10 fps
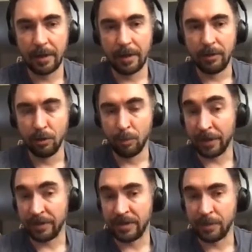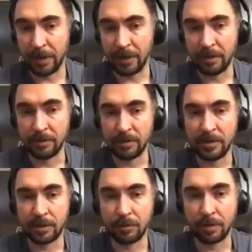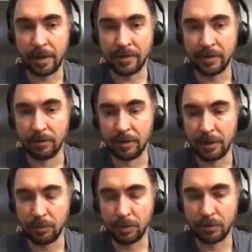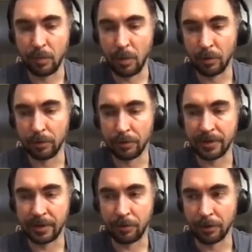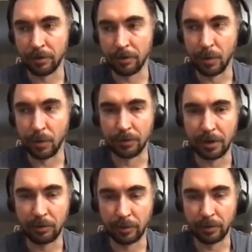You're participating in decentralizing the network. The more nodes are running, the more the network